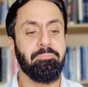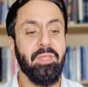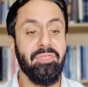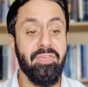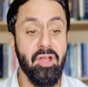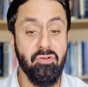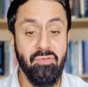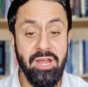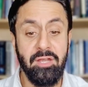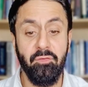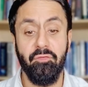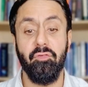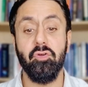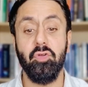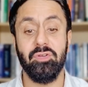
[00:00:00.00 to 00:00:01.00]
therein
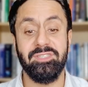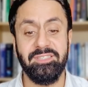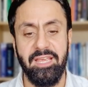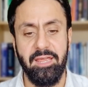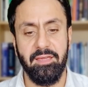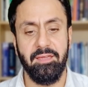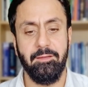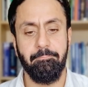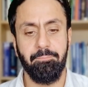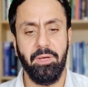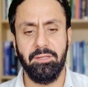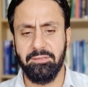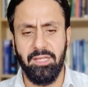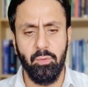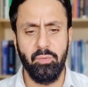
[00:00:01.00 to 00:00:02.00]
for your sake.
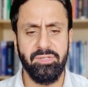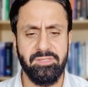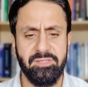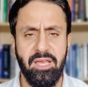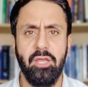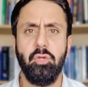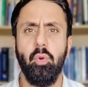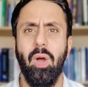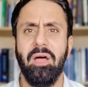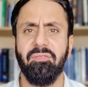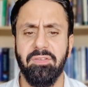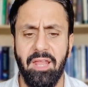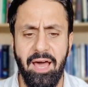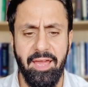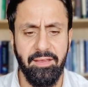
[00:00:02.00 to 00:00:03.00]
Allah will say, you have
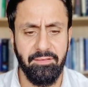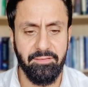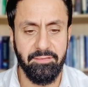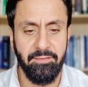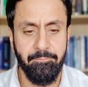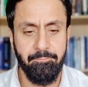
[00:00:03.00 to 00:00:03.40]
lied.